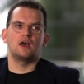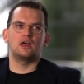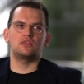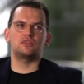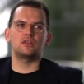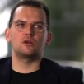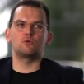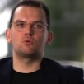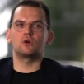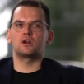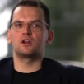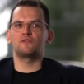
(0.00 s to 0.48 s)
I
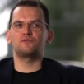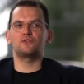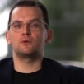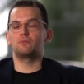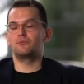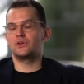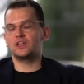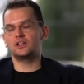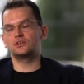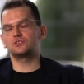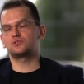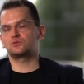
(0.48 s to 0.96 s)
think one of the
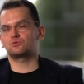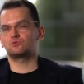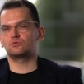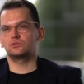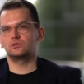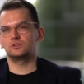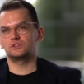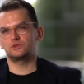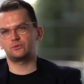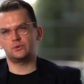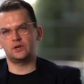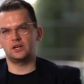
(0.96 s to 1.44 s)
biggest
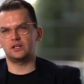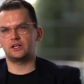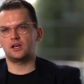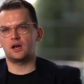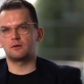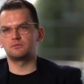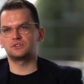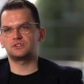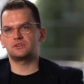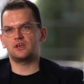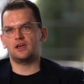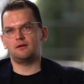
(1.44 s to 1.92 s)
rules when it
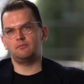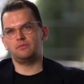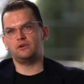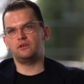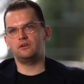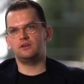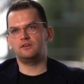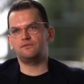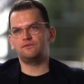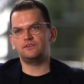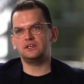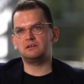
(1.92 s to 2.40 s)
comes to
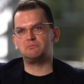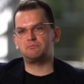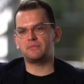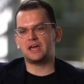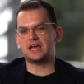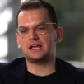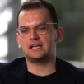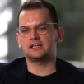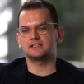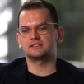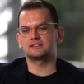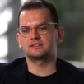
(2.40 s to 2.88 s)
employee
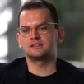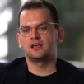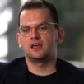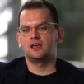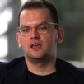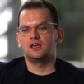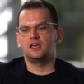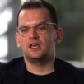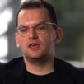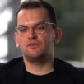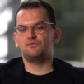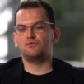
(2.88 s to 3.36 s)
feedback is
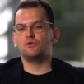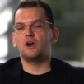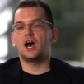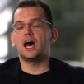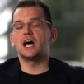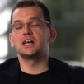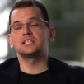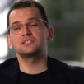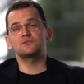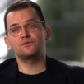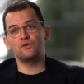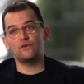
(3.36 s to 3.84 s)
if you
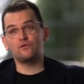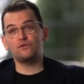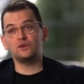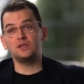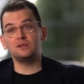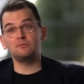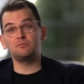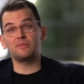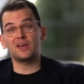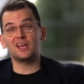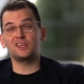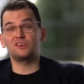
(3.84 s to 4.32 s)
ask for
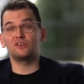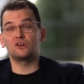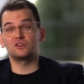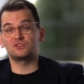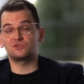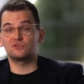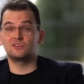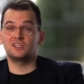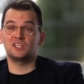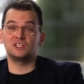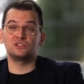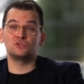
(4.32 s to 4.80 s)
feedback, you
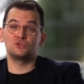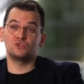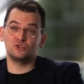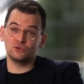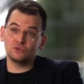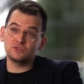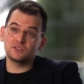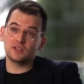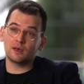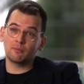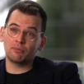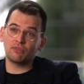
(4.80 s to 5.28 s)
also need to do
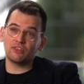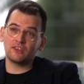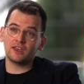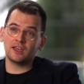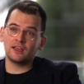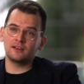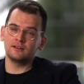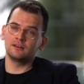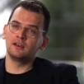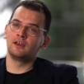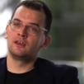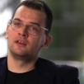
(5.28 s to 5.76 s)

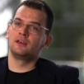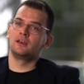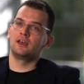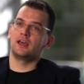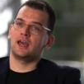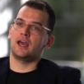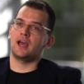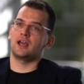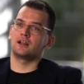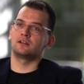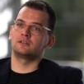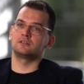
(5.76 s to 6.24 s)
something.
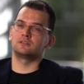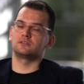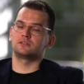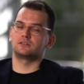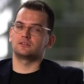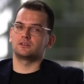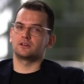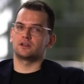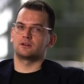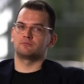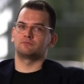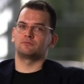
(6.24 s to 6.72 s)
And
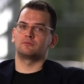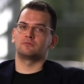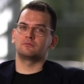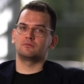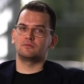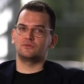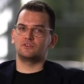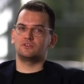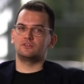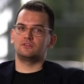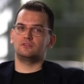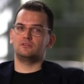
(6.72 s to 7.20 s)
um,
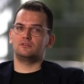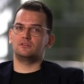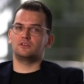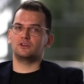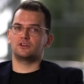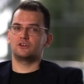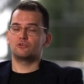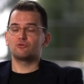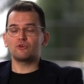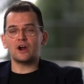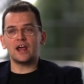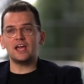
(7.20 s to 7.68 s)
the
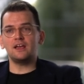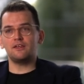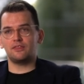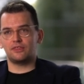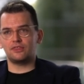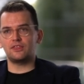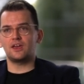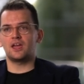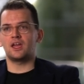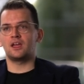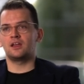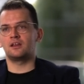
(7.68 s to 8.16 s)
great
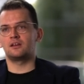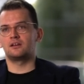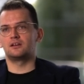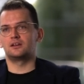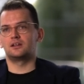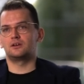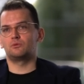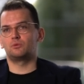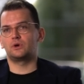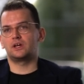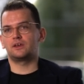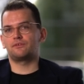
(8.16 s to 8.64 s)
thing
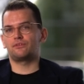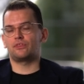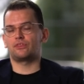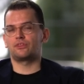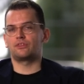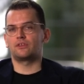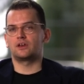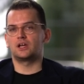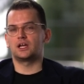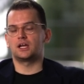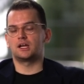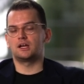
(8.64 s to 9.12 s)

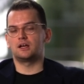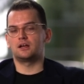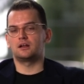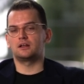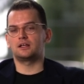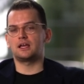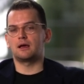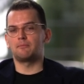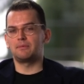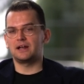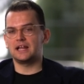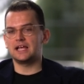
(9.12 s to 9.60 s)
with uh,
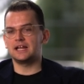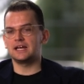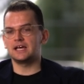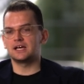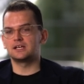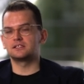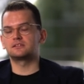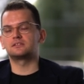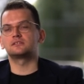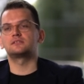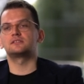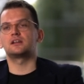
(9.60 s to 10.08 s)

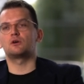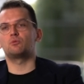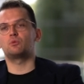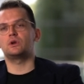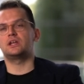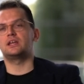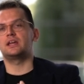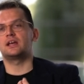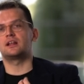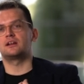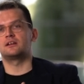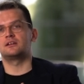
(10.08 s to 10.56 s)
Caplena is, is that we
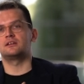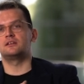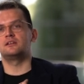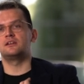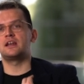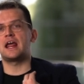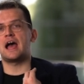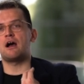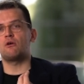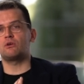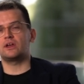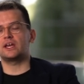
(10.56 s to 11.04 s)
can
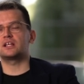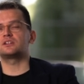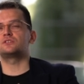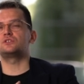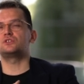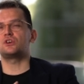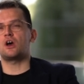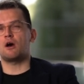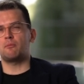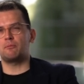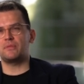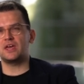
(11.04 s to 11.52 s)
now get
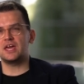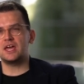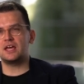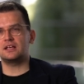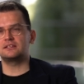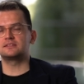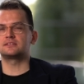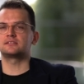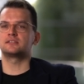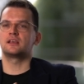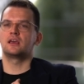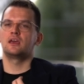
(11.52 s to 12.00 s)

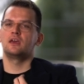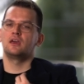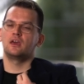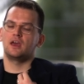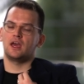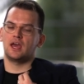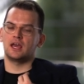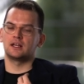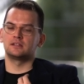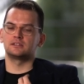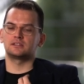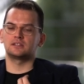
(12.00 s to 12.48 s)
topics
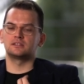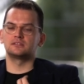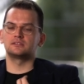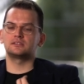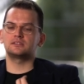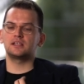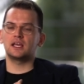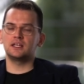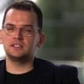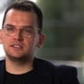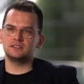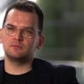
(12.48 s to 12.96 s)
and, and
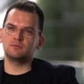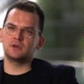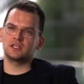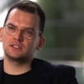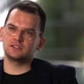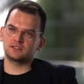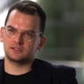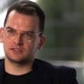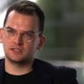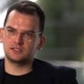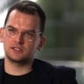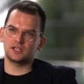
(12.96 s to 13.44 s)

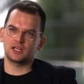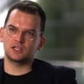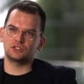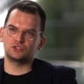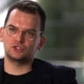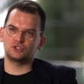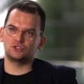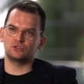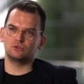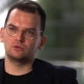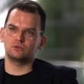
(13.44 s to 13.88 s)
sentiments attached